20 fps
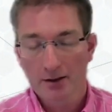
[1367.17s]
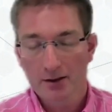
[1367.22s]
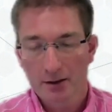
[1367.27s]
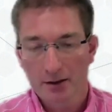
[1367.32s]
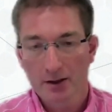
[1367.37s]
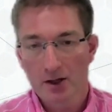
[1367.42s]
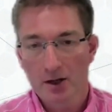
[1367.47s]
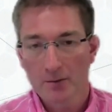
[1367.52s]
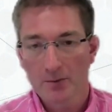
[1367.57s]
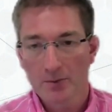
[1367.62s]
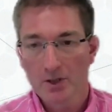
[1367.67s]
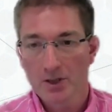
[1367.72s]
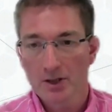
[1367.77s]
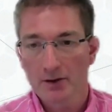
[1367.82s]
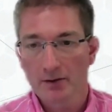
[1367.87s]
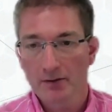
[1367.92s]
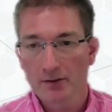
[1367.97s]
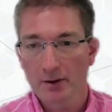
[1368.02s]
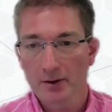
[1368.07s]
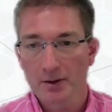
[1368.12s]
the competent
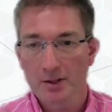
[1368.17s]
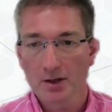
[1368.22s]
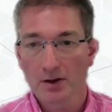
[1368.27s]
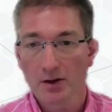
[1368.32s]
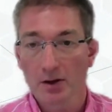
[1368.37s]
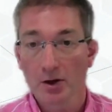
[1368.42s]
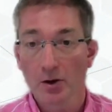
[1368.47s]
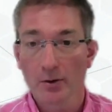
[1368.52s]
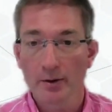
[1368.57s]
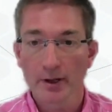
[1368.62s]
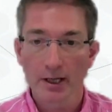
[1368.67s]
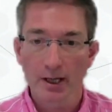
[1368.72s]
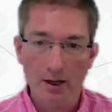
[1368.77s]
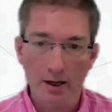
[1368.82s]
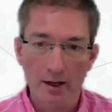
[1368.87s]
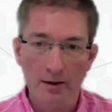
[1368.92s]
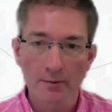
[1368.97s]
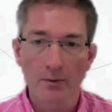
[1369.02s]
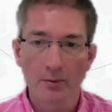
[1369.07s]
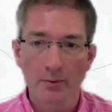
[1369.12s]
authority that you're in
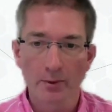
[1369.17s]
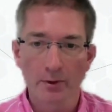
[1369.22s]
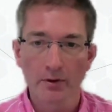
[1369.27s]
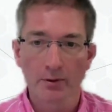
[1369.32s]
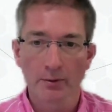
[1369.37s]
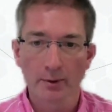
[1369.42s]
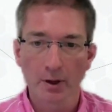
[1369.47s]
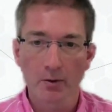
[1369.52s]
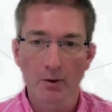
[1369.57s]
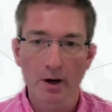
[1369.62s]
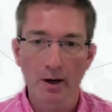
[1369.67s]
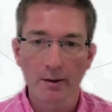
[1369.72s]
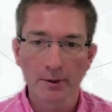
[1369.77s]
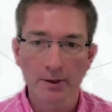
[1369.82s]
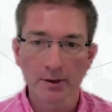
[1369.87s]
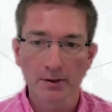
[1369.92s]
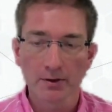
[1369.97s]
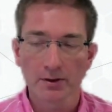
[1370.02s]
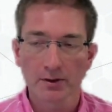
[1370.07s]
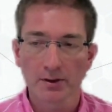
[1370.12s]
alignment with the
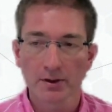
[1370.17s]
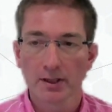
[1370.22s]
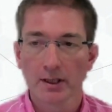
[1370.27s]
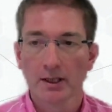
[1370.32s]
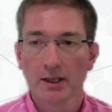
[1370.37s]
requirements.